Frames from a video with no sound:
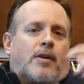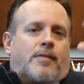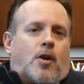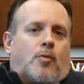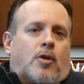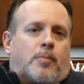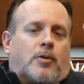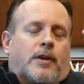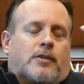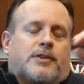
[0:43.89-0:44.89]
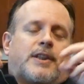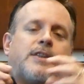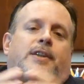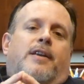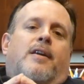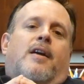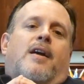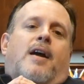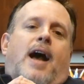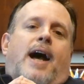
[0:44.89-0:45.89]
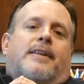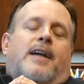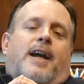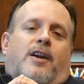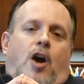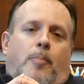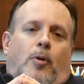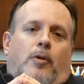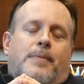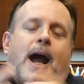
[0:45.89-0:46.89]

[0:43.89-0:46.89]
even though we're in a political season, at a couple.